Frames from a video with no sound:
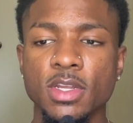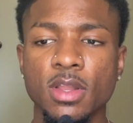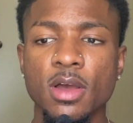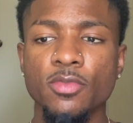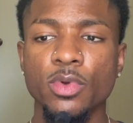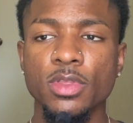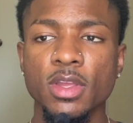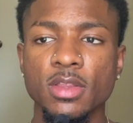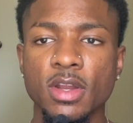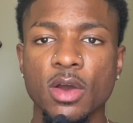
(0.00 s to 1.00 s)
to love, one
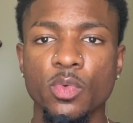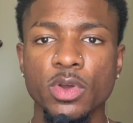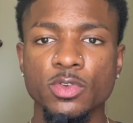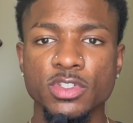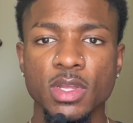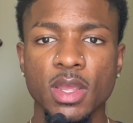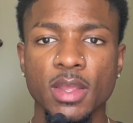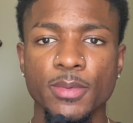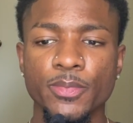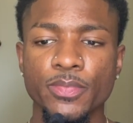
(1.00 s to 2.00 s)
thing that I will
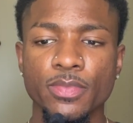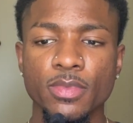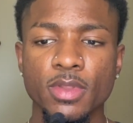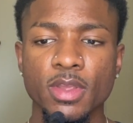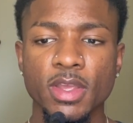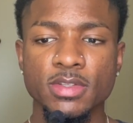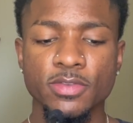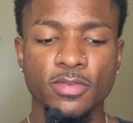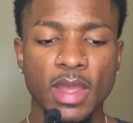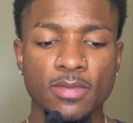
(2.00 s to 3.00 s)
say is the
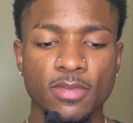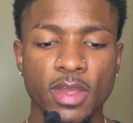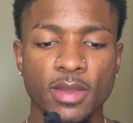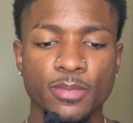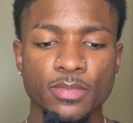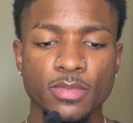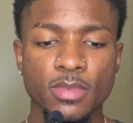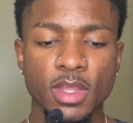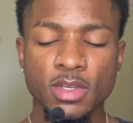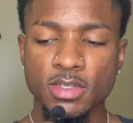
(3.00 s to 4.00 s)
fact that
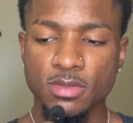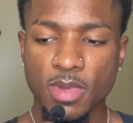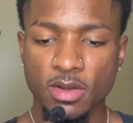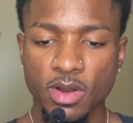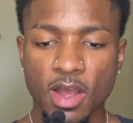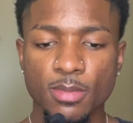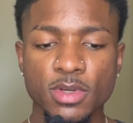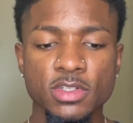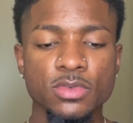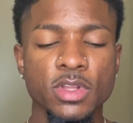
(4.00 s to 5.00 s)
it doesn't matter how
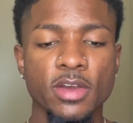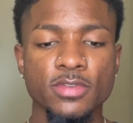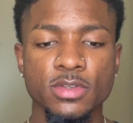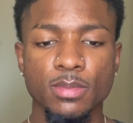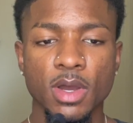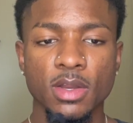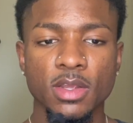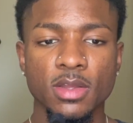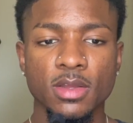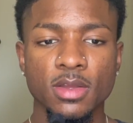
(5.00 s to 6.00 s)
much you love somebody.
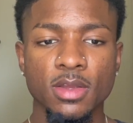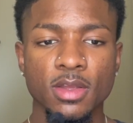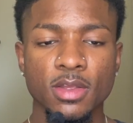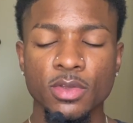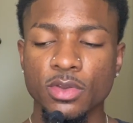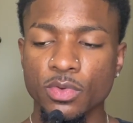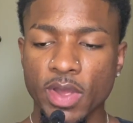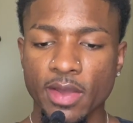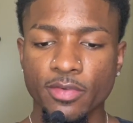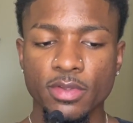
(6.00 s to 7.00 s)
You can do
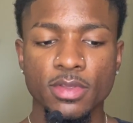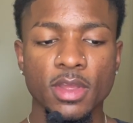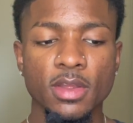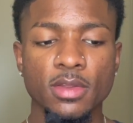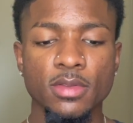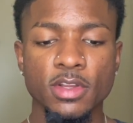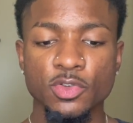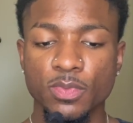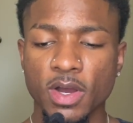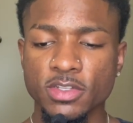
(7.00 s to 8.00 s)
everything that
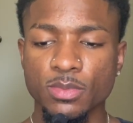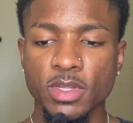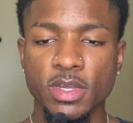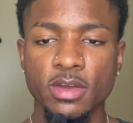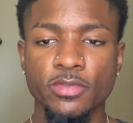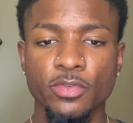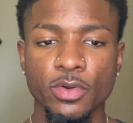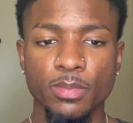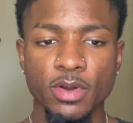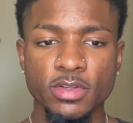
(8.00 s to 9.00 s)
you possibly could for
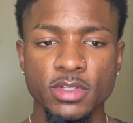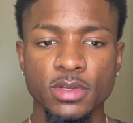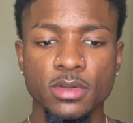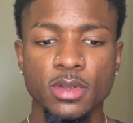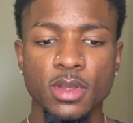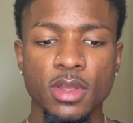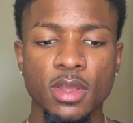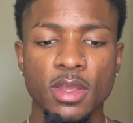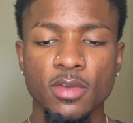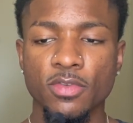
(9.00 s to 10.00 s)
a
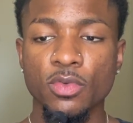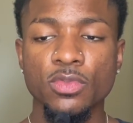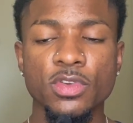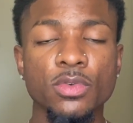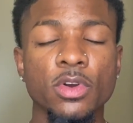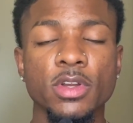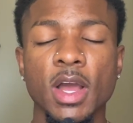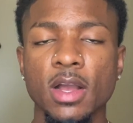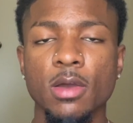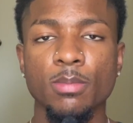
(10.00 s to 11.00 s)
person. If you two are
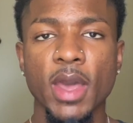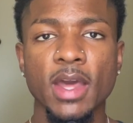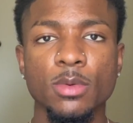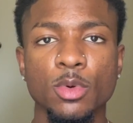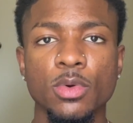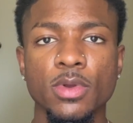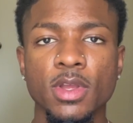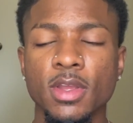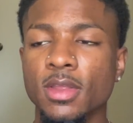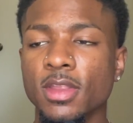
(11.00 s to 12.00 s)
not compatible,
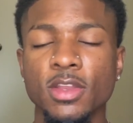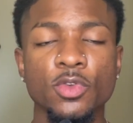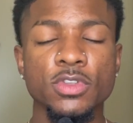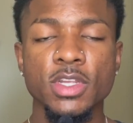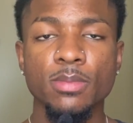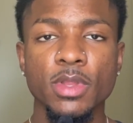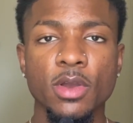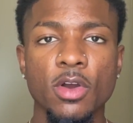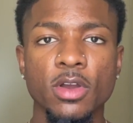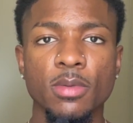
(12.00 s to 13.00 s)
then you simply
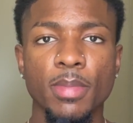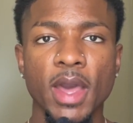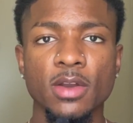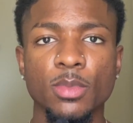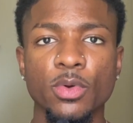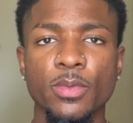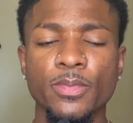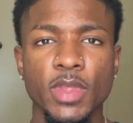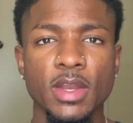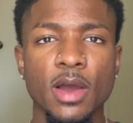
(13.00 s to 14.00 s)
aren't compatible.
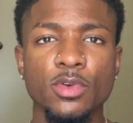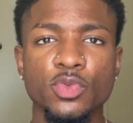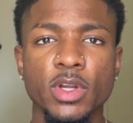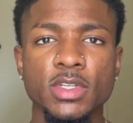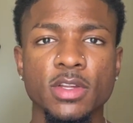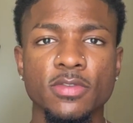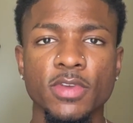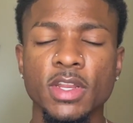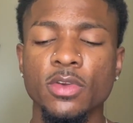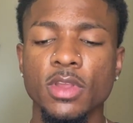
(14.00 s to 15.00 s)
And I was watching this
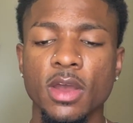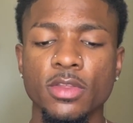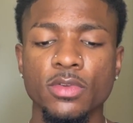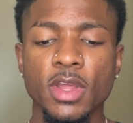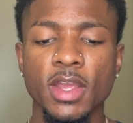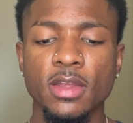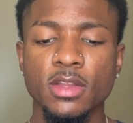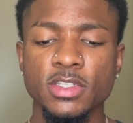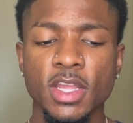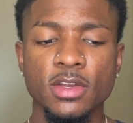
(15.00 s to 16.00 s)
video the other day, and
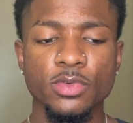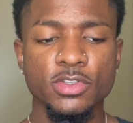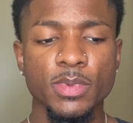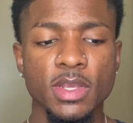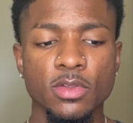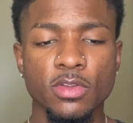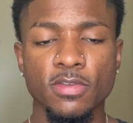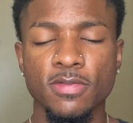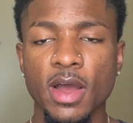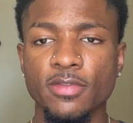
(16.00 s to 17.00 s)
this lady was speaking on the
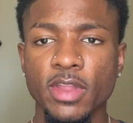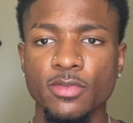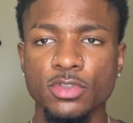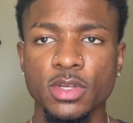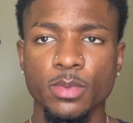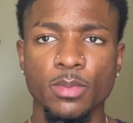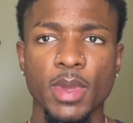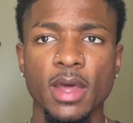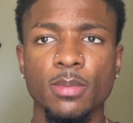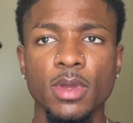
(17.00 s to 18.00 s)
5 levels of
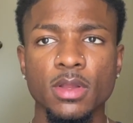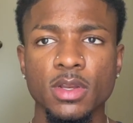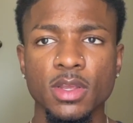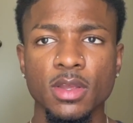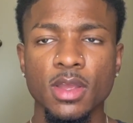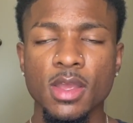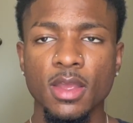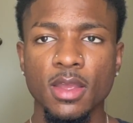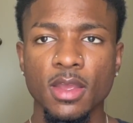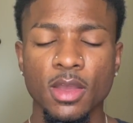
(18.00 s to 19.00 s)
compatibility.
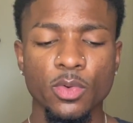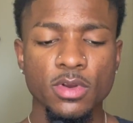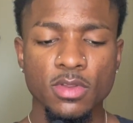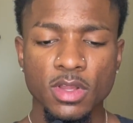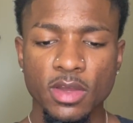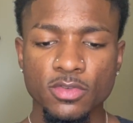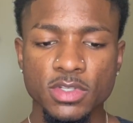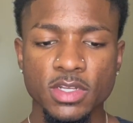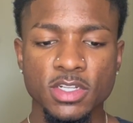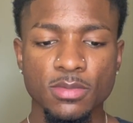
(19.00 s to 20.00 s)
And one of the levels
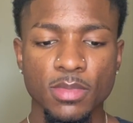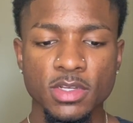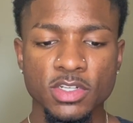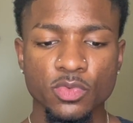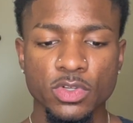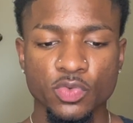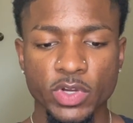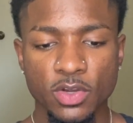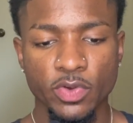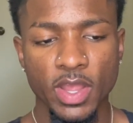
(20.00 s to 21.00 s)
that she mentioned was
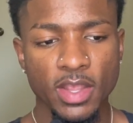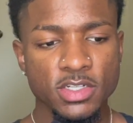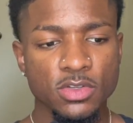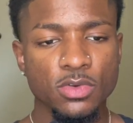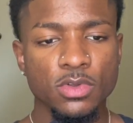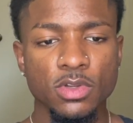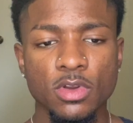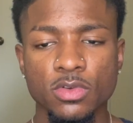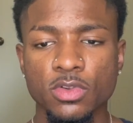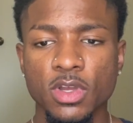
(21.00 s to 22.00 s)
recreational.
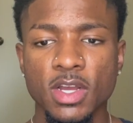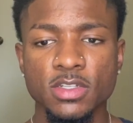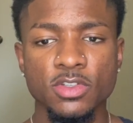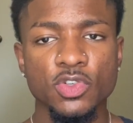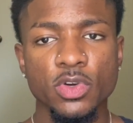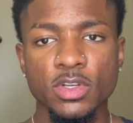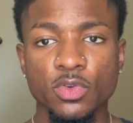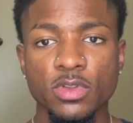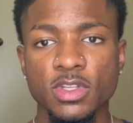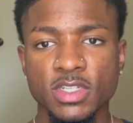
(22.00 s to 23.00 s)
Do you guys enjoy
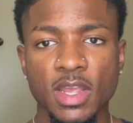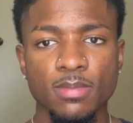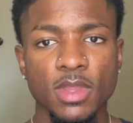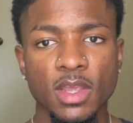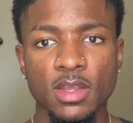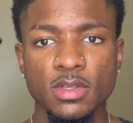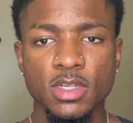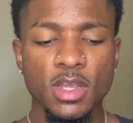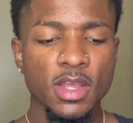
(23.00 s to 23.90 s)
doing the same things?